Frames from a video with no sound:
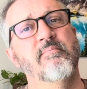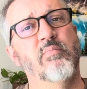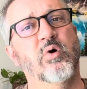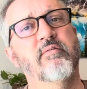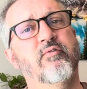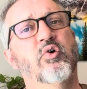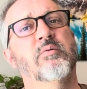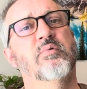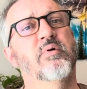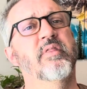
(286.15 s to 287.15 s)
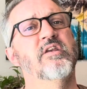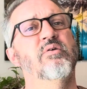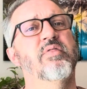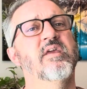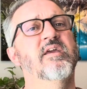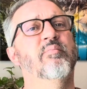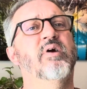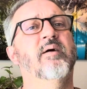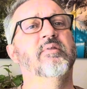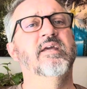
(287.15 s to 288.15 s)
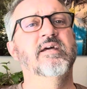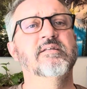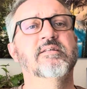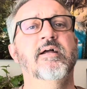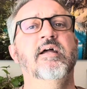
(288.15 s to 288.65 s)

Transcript: more affordable than you think it probably is.